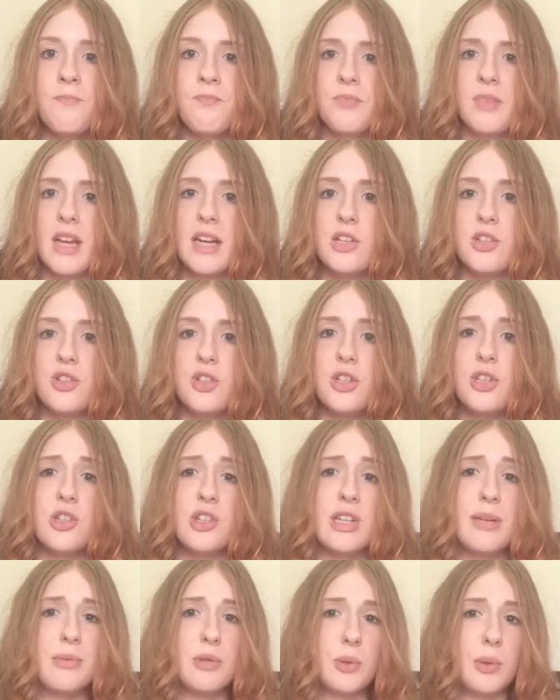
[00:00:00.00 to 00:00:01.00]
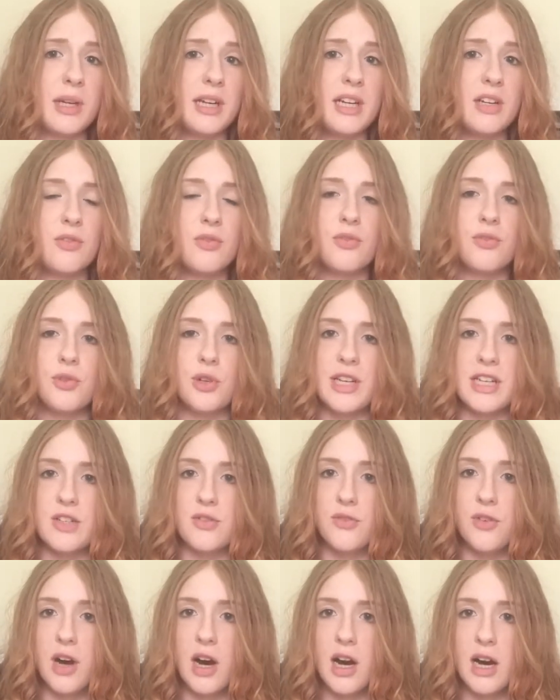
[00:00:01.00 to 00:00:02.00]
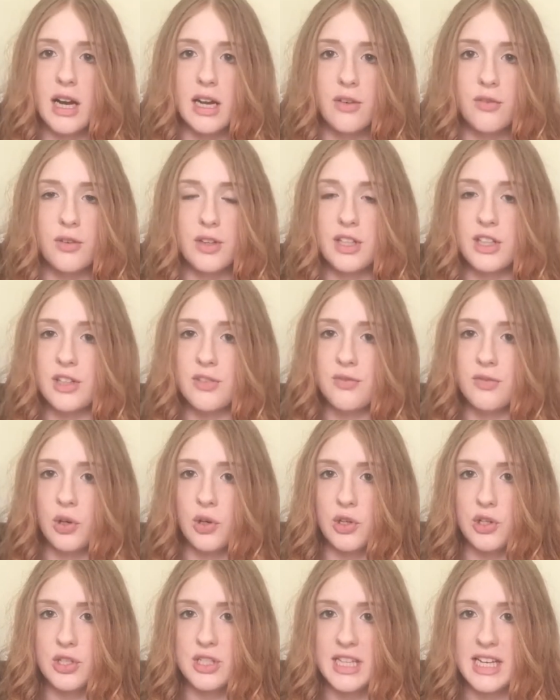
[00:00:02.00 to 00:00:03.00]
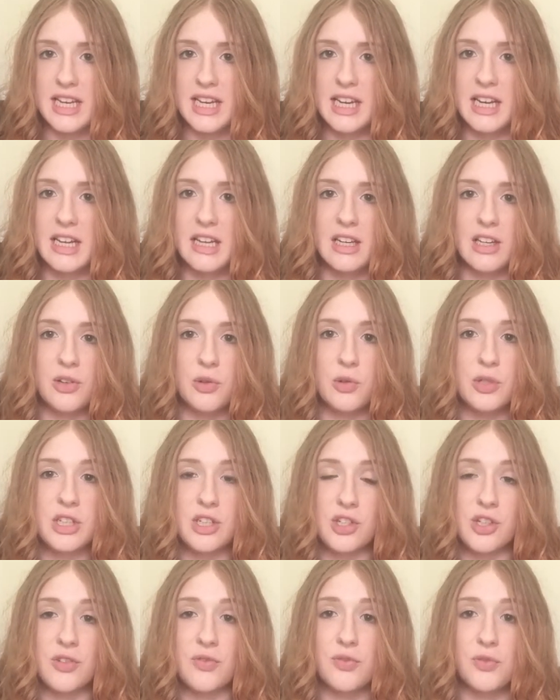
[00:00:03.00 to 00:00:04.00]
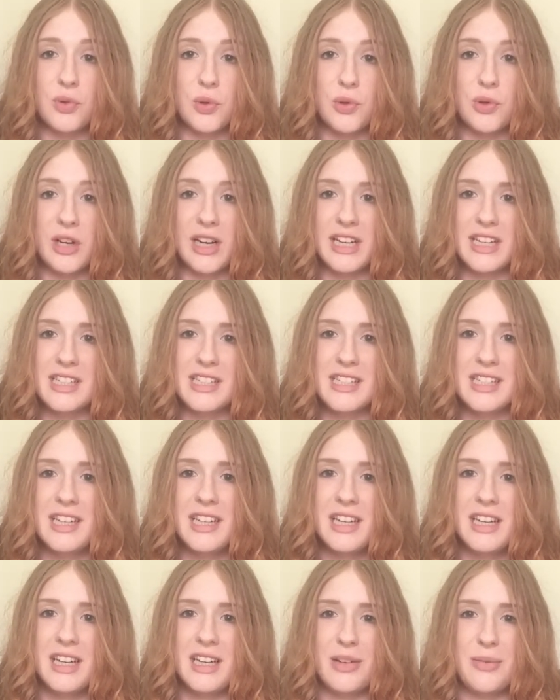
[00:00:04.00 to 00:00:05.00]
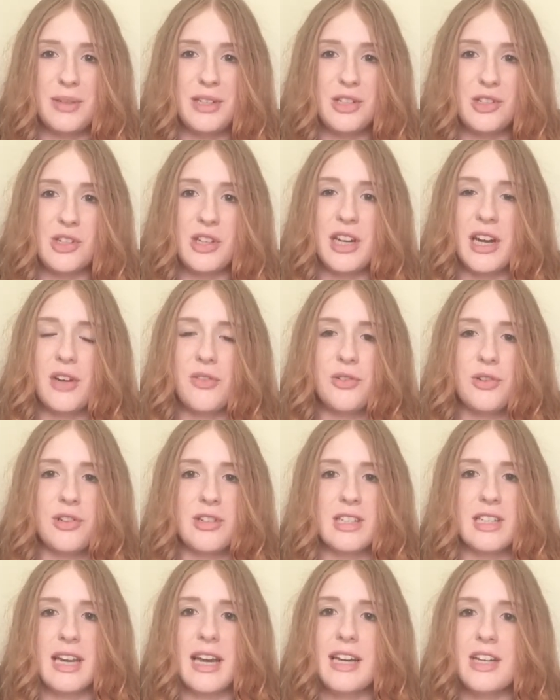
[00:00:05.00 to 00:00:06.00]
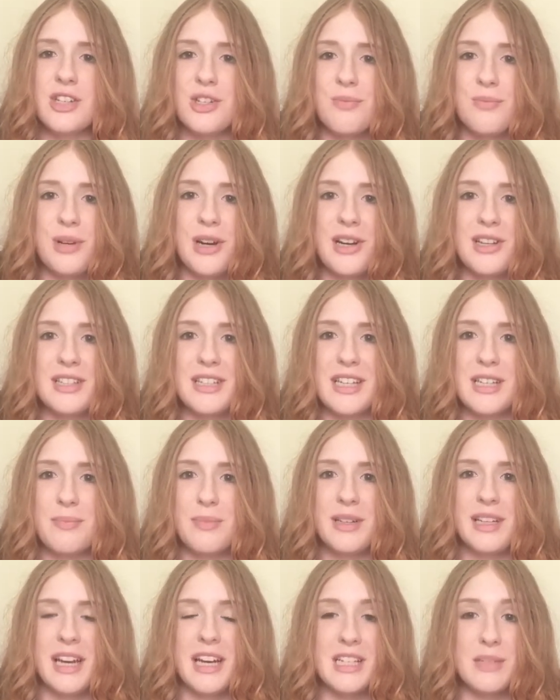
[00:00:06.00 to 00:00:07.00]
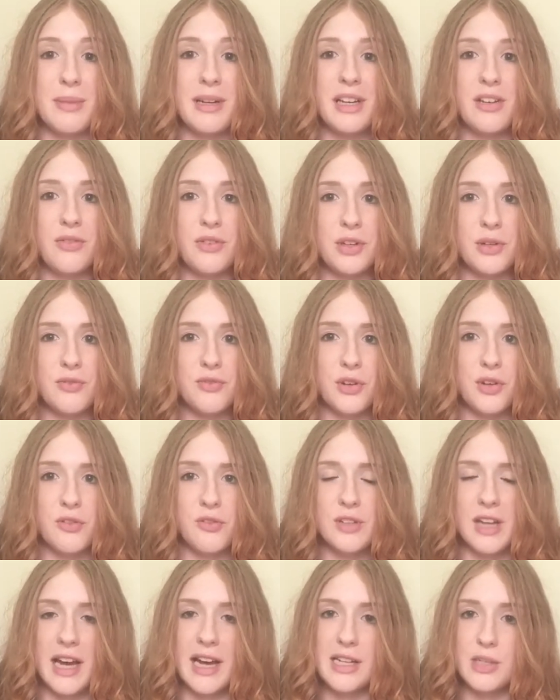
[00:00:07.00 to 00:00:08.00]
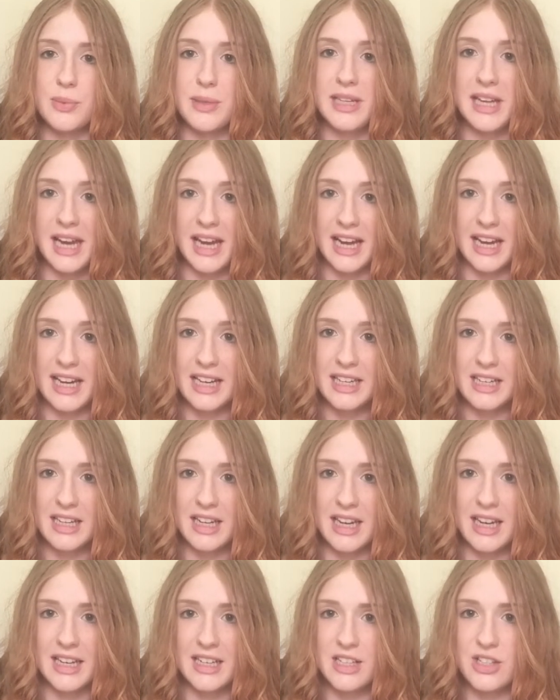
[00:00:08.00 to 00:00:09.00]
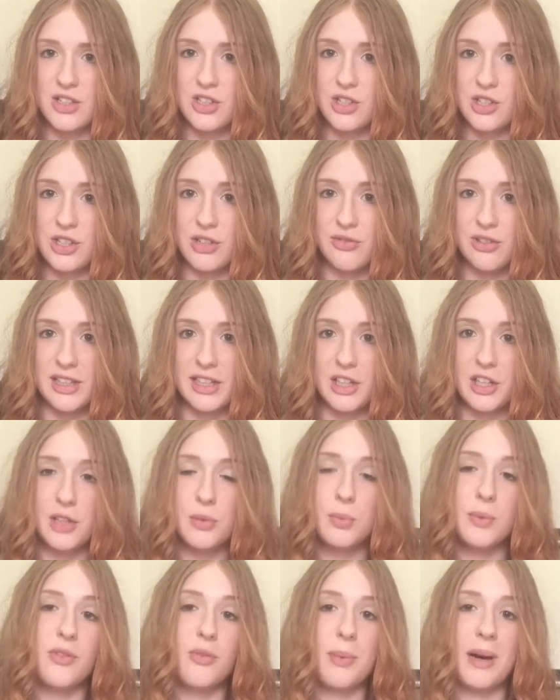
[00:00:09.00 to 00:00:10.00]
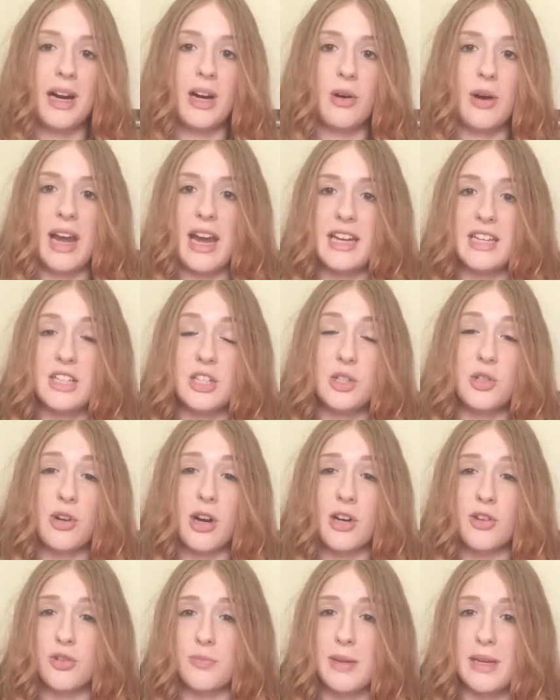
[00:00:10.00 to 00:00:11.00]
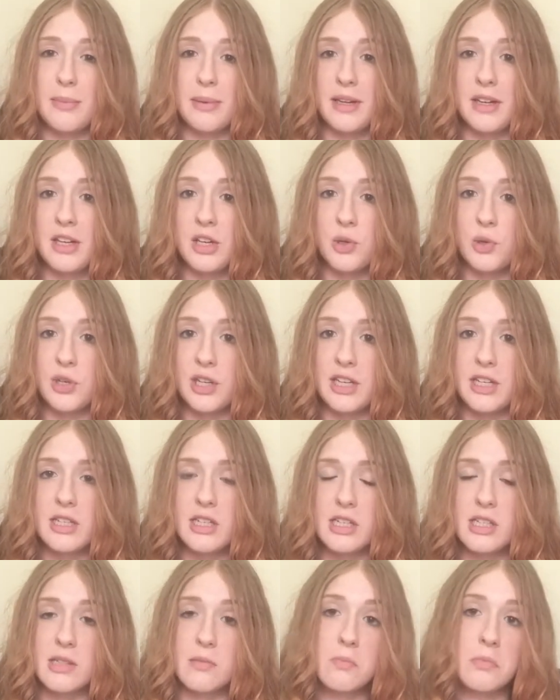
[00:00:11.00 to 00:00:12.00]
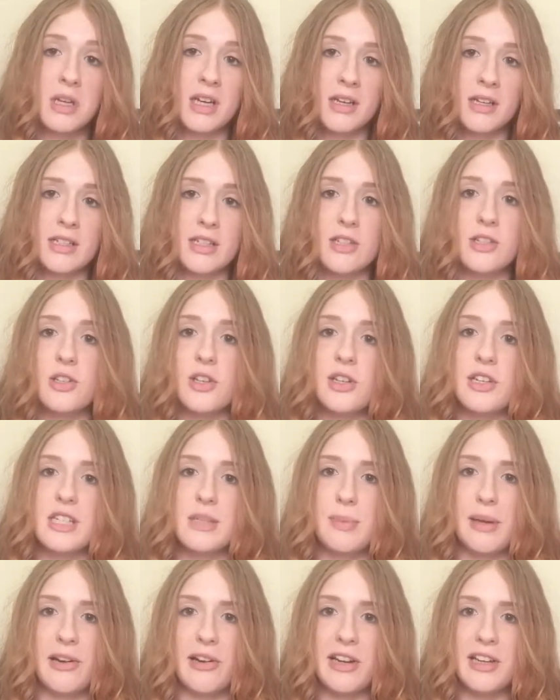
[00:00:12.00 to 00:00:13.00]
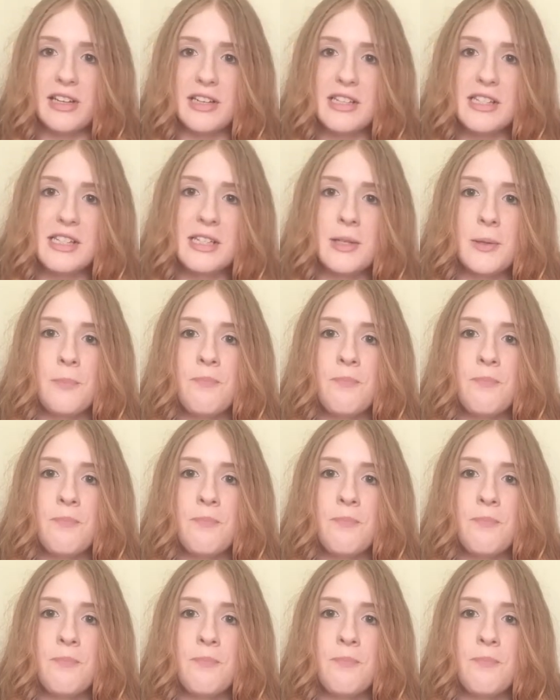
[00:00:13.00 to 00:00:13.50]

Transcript: It's usually between 3 to 5. You can volunteer and audition for it, and we usually go through a selection process but get as many of you involved as we can, and it's usually really good with about 80 to 100 people in the audience, so it's a good experience.